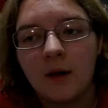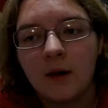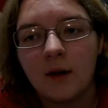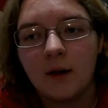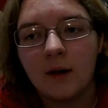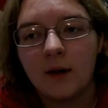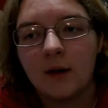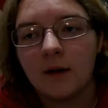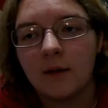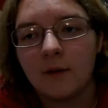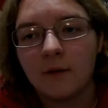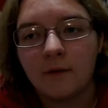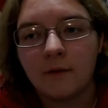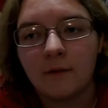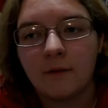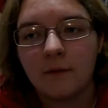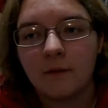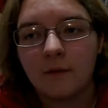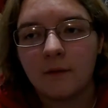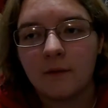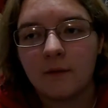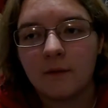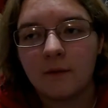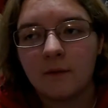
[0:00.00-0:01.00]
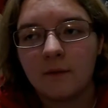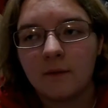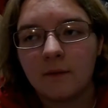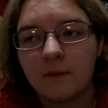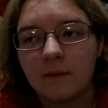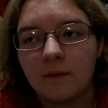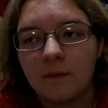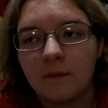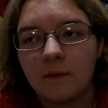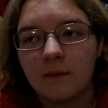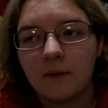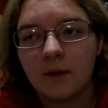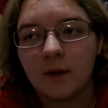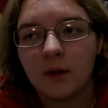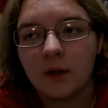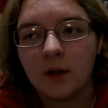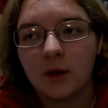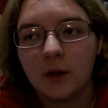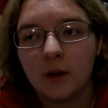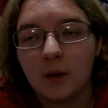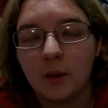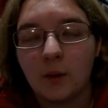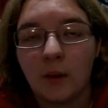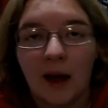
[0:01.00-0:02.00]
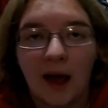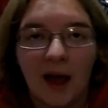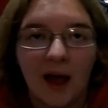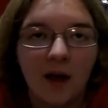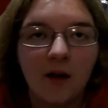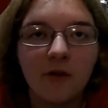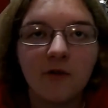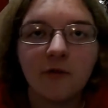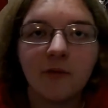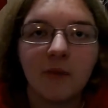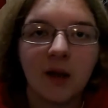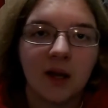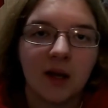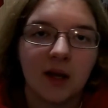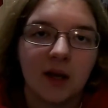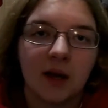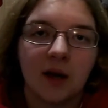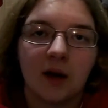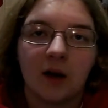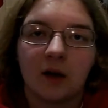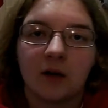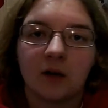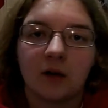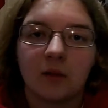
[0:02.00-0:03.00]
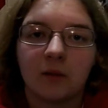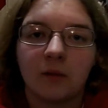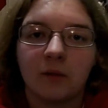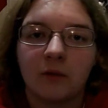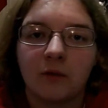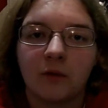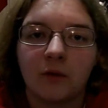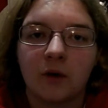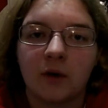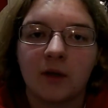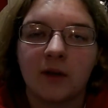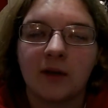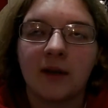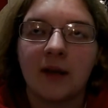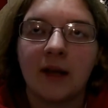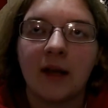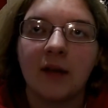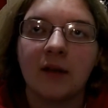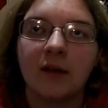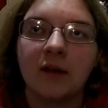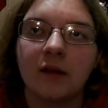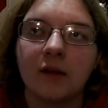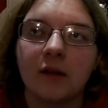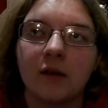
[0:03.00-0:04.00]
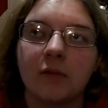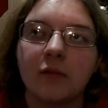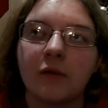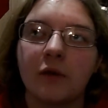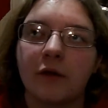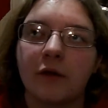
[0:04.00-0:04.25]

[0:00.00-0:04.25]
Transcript: If you have made a character before, take the number of